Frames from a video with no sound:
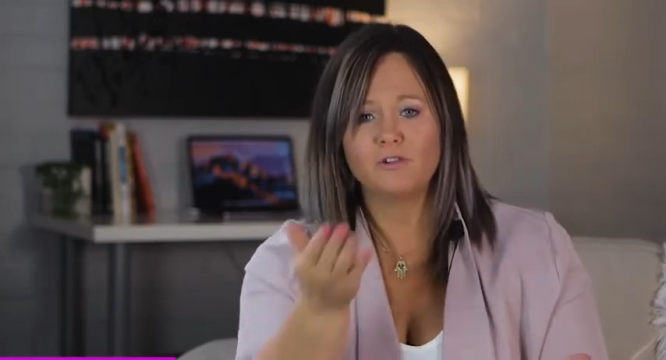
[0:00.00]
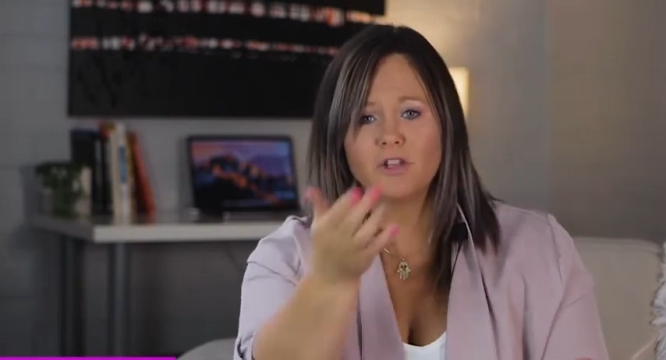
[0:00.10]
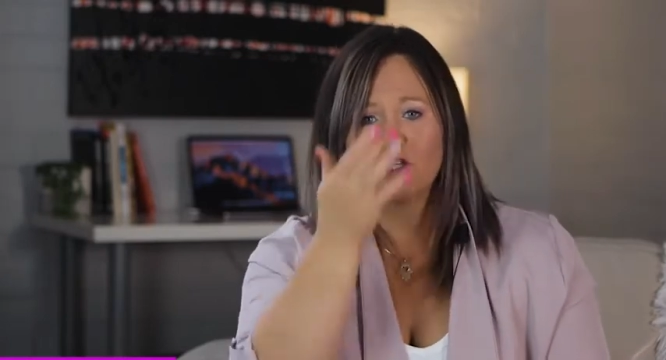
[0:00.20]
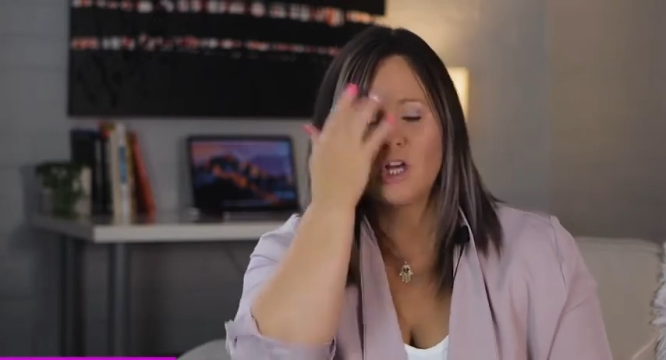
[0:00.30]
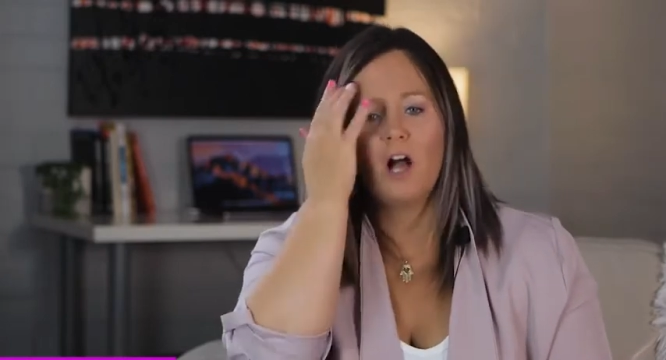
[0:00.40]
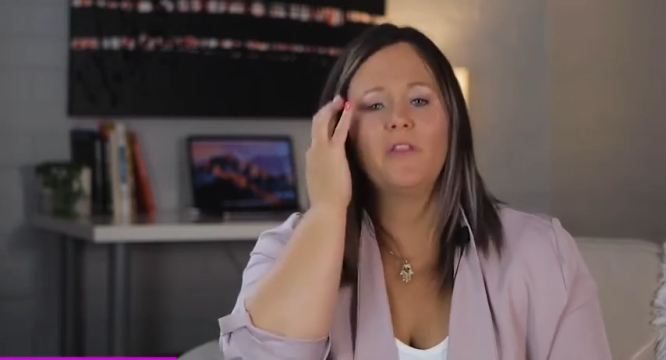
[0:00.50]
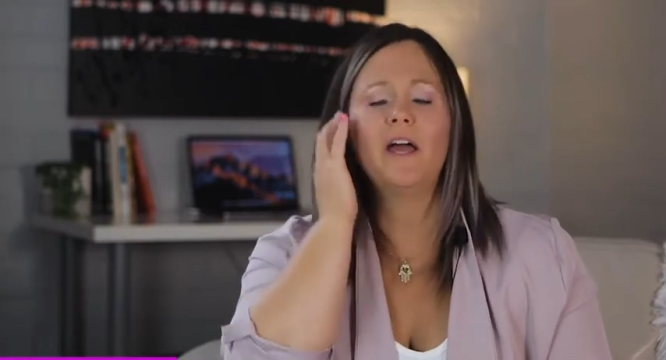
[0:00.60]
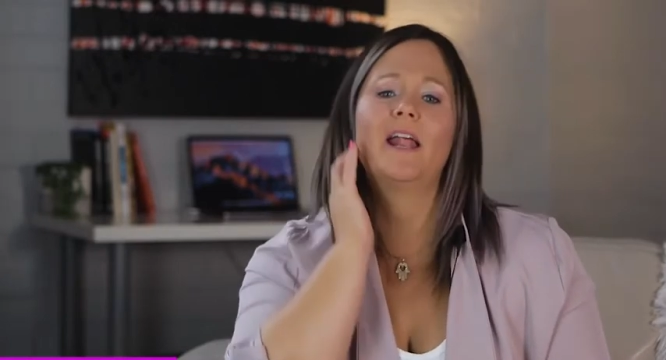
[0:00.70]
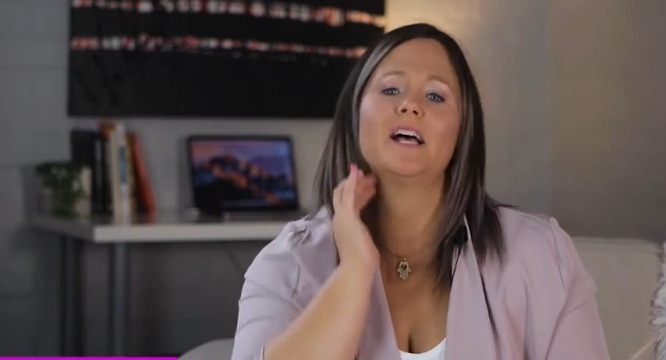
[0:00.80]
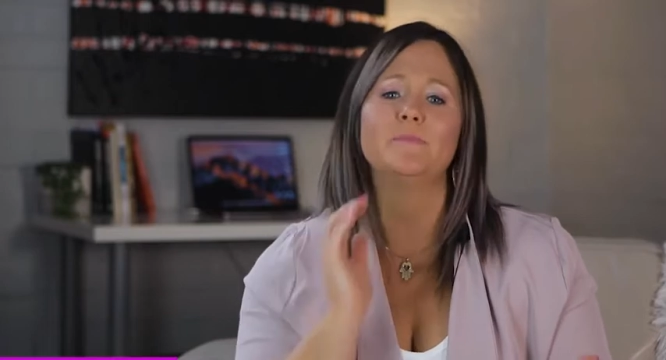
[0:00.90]
so the child that
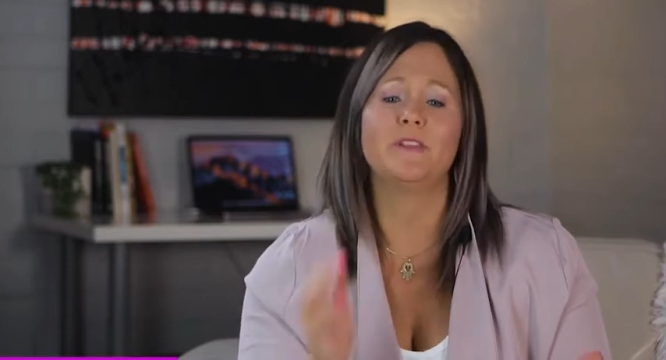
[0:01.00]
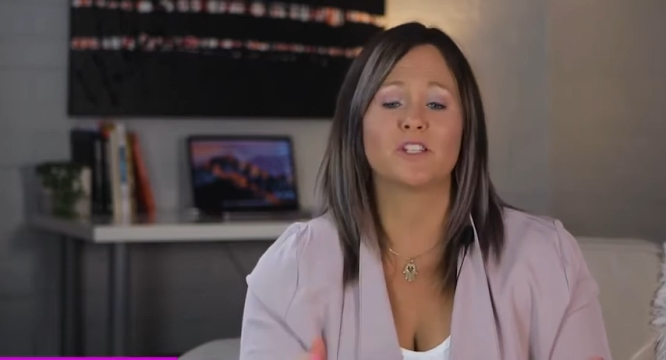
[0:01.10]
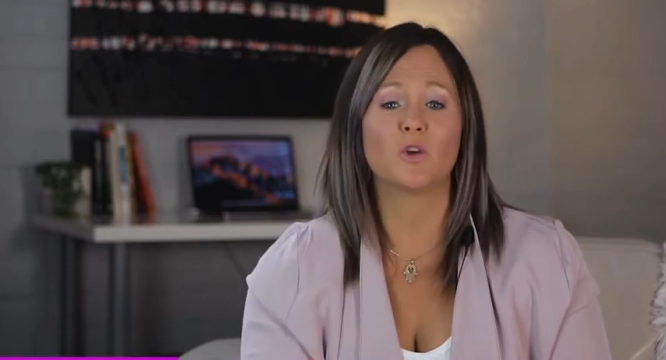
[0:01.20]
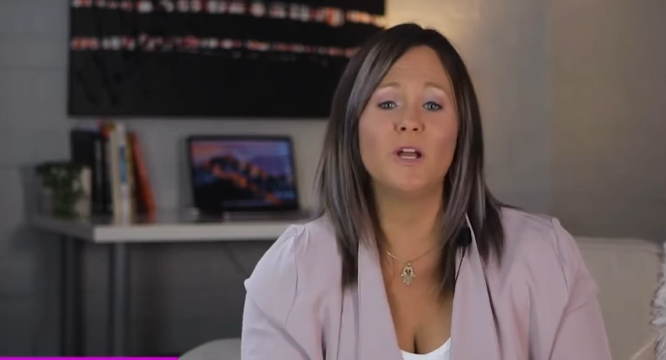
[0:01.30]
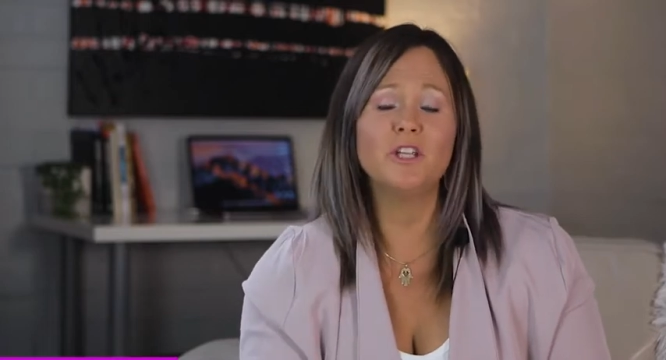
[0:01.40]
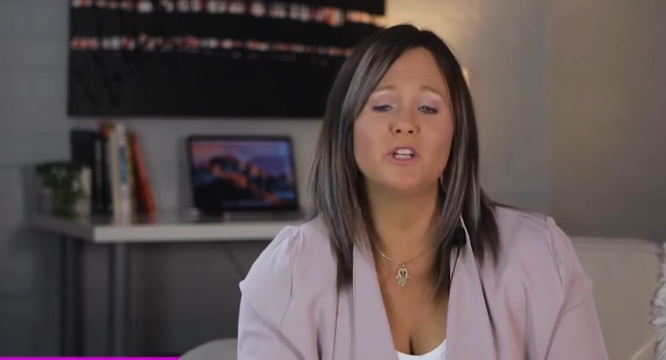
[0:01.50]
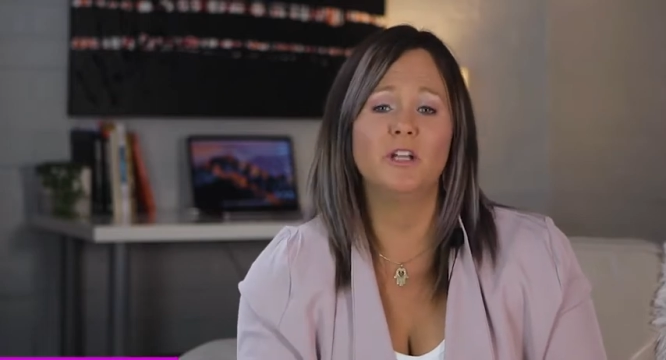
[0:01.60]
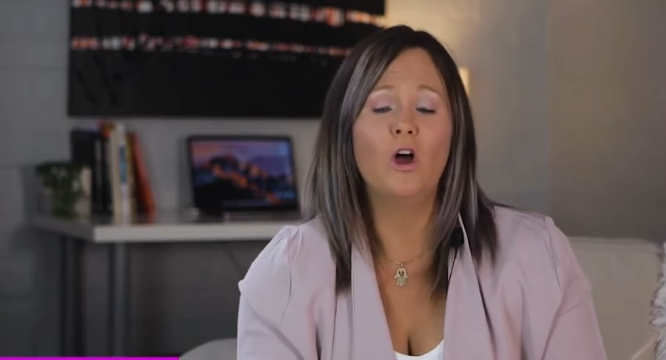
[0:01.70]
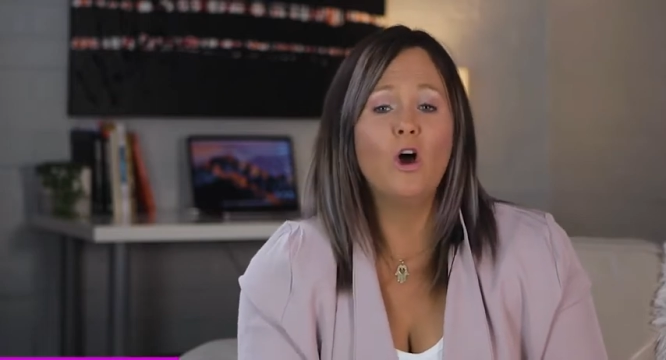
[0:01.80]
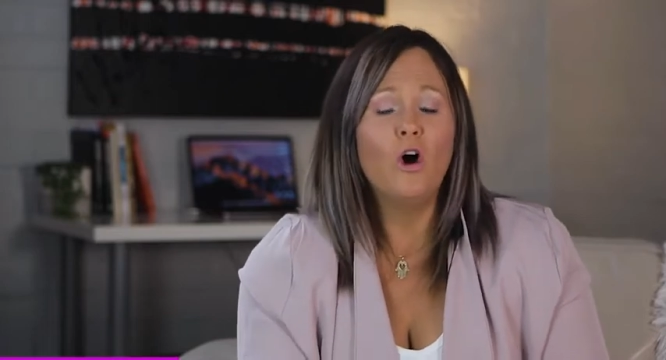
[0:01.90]
had asked me this question,